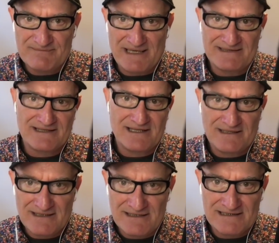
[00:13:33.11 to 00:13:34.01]
mass
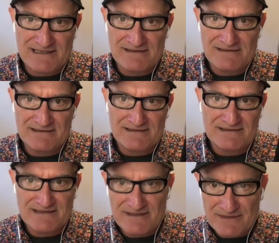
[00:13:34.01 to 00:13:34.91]
killings, and the
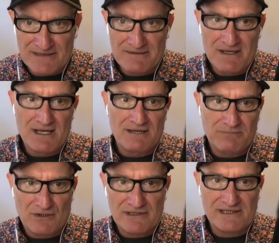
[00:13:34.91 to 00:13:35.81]
systemic
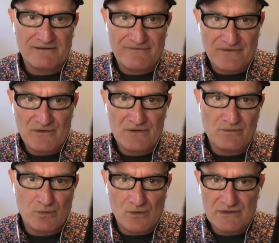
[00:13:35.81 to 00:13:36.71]
blocking of food,
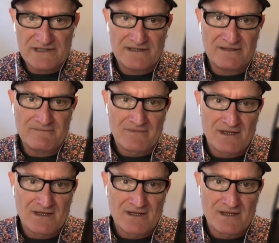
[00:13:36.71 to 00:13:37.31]
water,